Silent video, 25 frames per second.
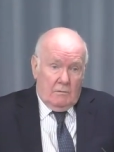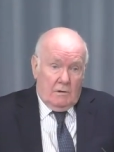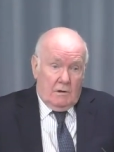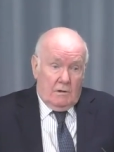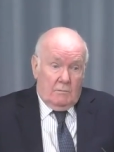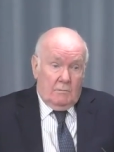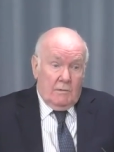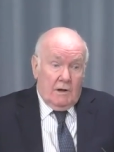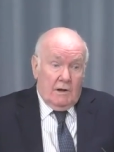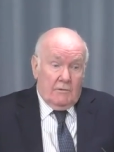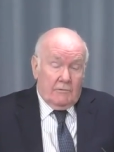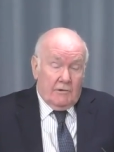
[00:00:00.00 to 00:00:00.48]

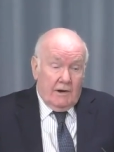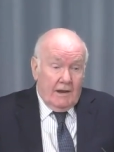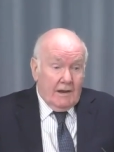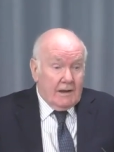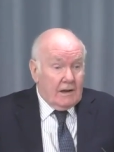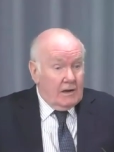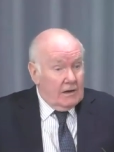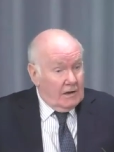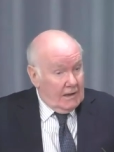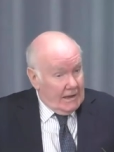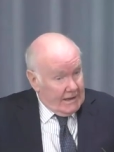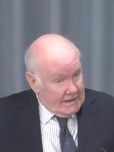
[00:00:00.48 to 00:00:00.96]
Well, my
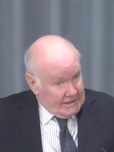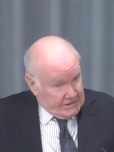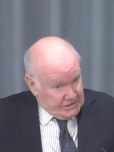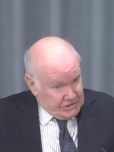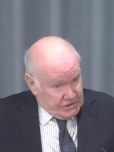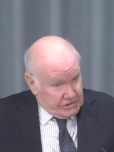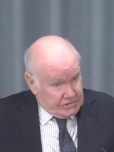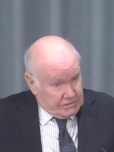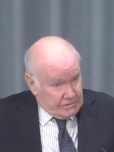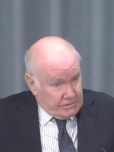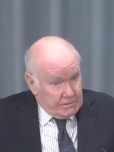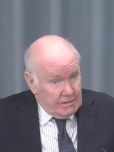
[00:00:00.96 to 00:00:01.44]

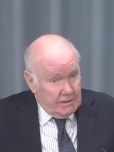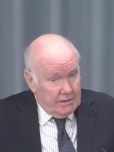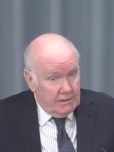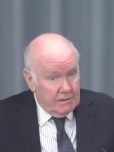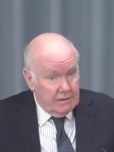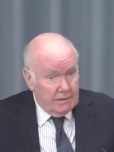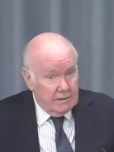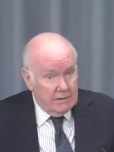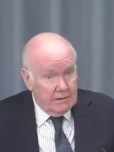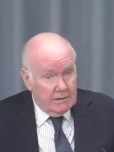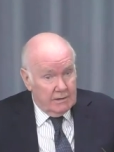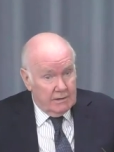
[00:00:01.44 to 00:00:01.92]
recollection,
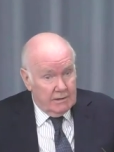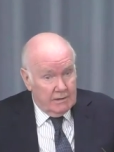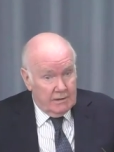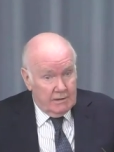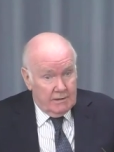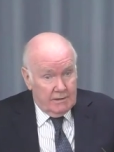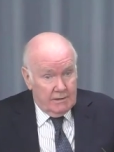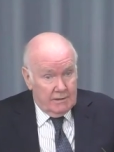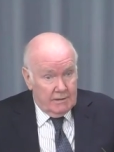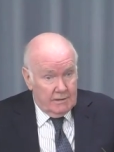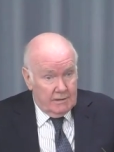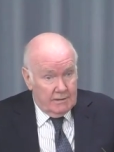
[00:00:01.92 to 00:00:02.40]

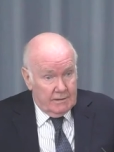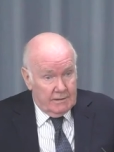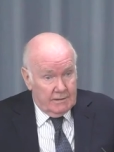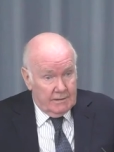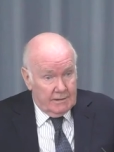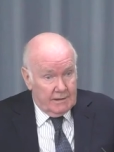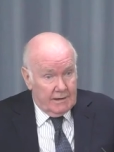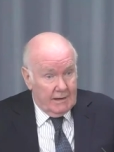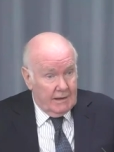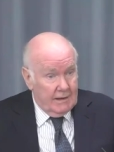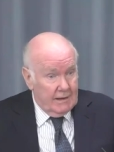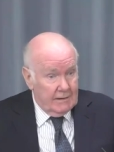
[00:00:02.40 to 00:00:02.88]
uh,
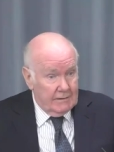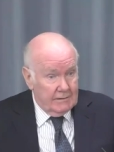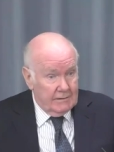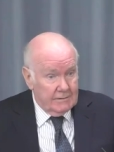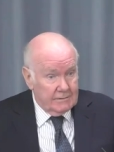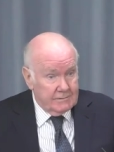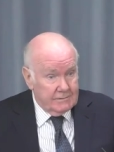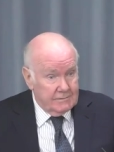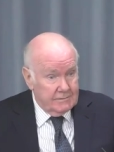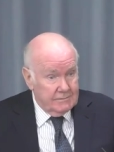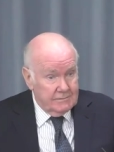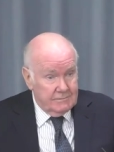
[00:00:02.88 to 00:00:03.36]
and
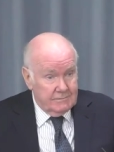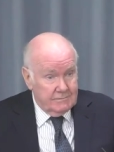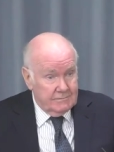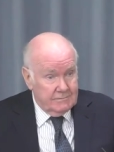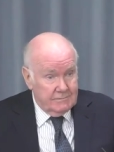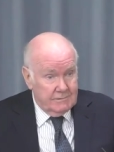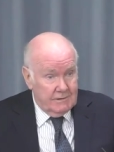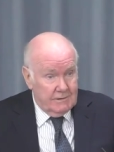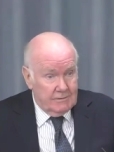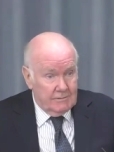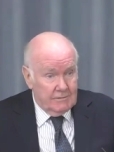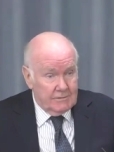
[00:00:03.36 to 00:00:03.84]
again,
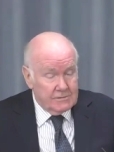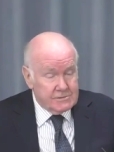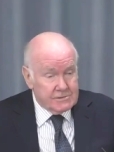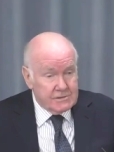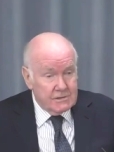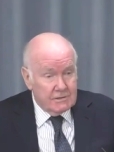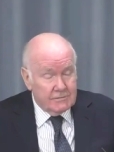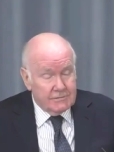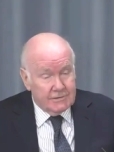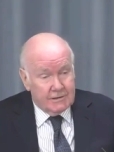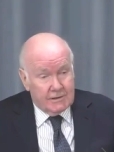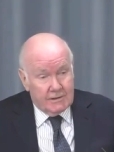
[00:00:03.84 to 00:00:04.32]
you know,
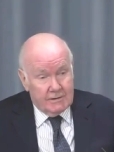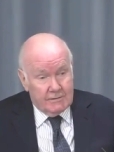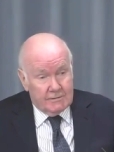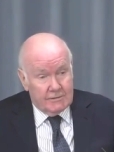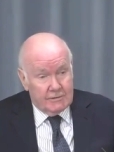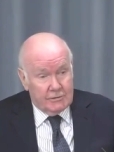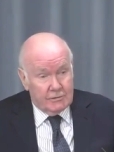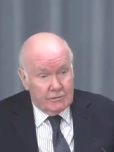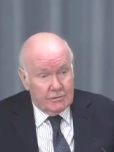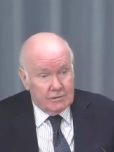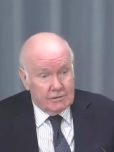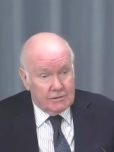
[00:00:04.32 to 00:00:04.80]
there's nothing
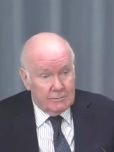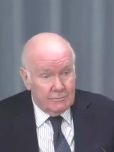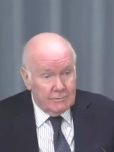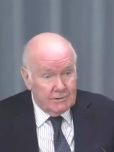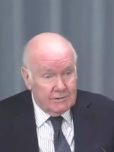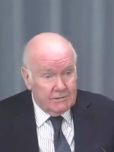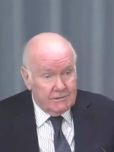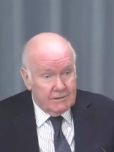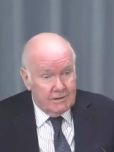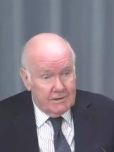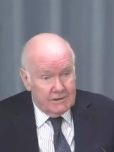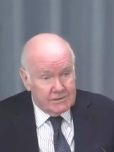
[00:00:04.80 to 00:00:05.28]
in the
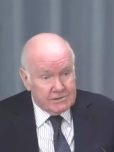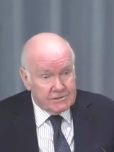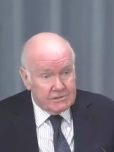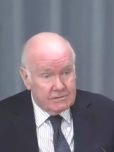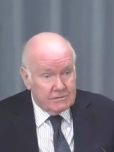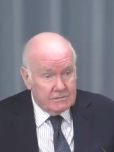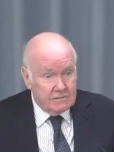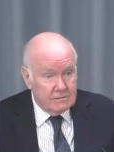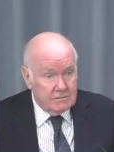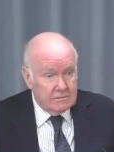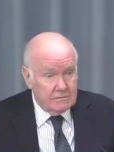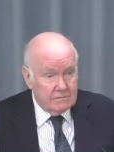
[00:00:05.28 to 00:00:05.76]

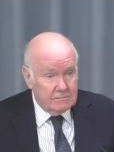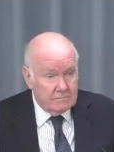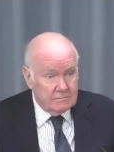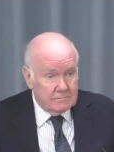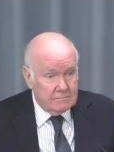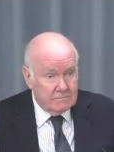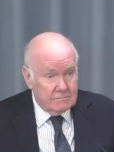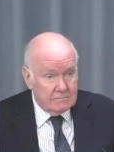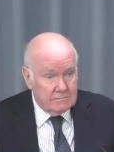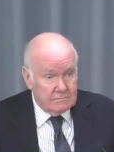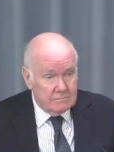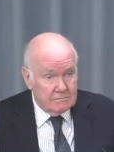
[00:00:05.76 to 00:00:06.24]
documentation that
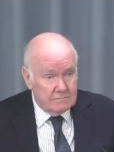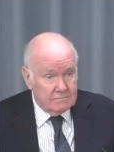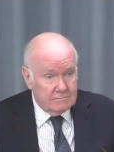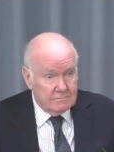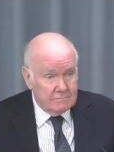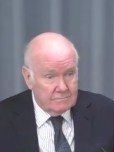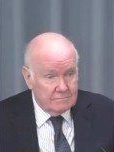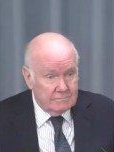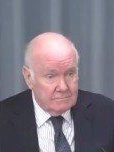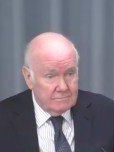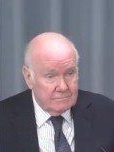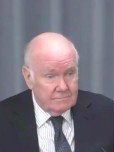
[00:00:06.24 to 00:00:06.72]

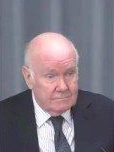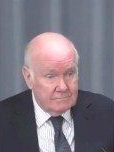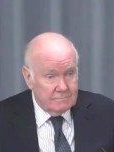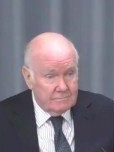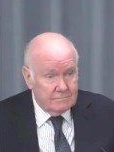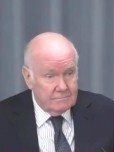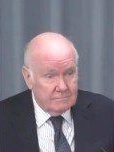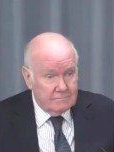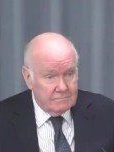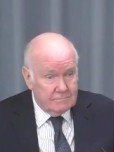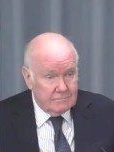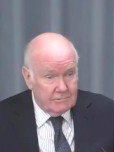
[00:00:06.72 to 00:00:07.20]

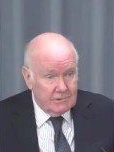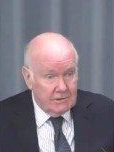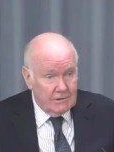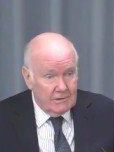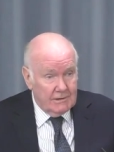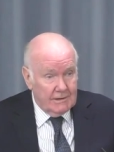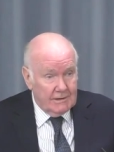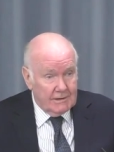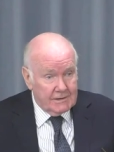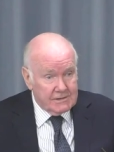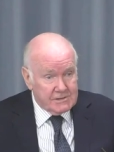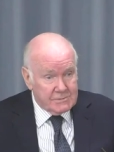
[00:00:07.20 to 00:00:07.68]

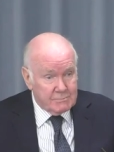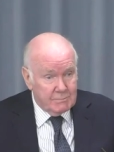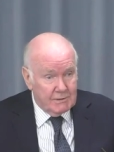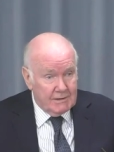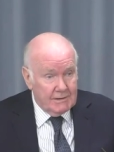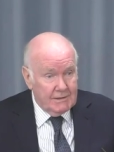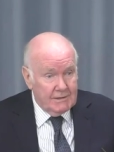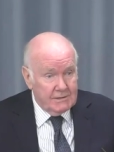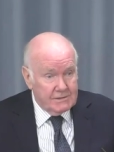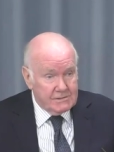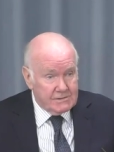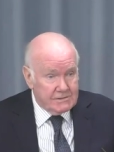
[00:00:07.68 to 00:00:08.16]
really
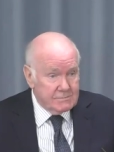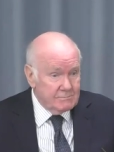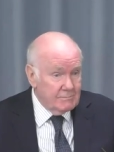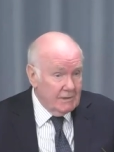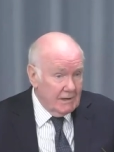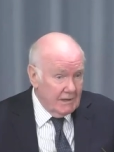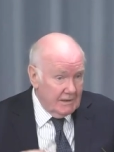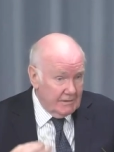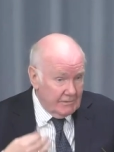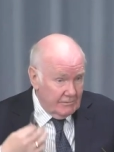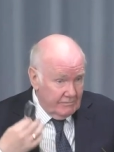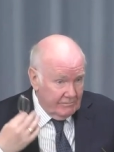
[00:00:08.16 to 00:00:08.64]
explains
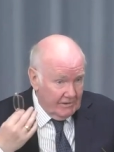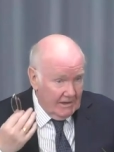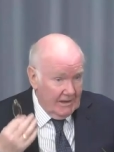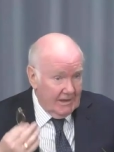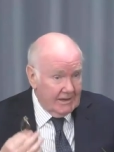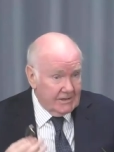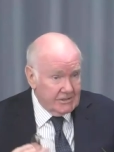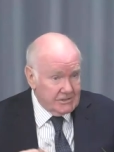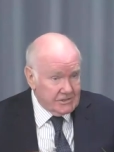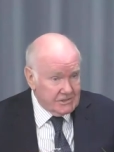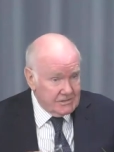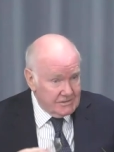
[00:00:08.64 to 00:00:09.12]
my
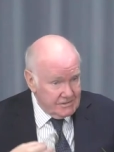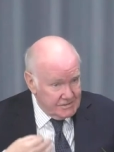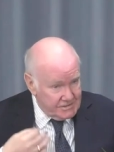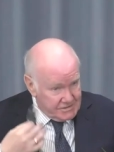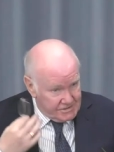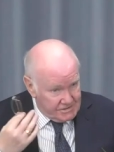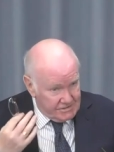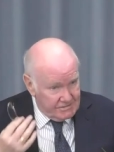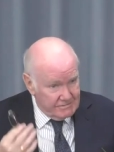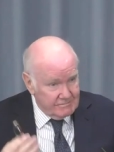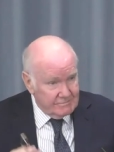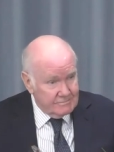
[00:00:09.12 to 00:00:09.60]

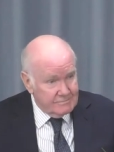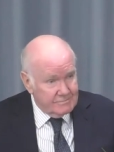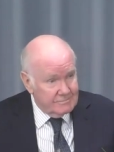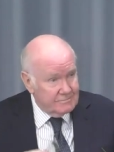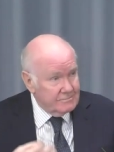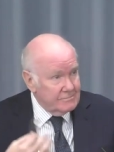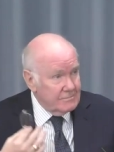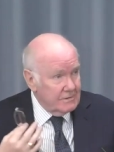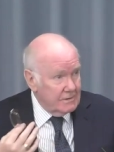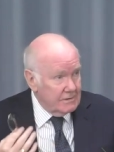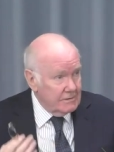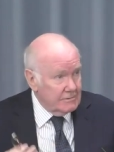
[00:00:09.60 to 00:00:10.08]
reflections and,
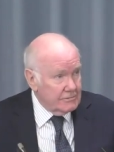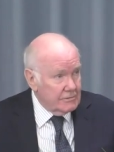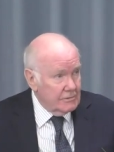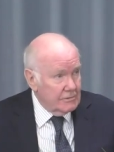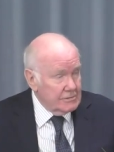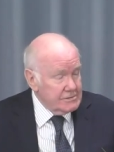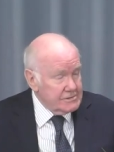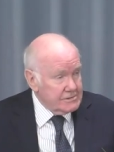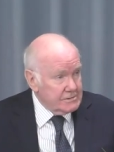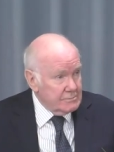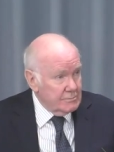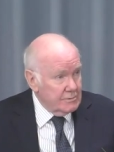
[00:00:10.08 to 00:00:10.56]
and
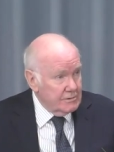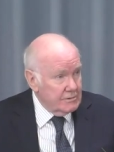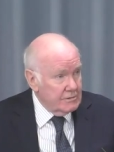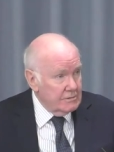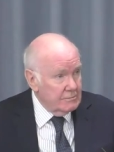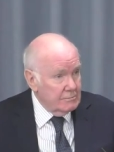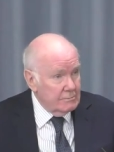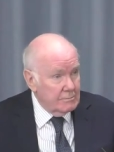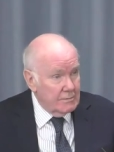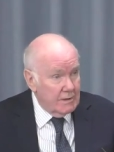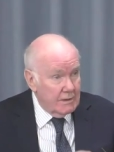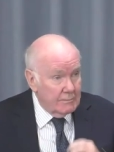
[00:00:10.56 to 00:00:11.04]
thoughts about it.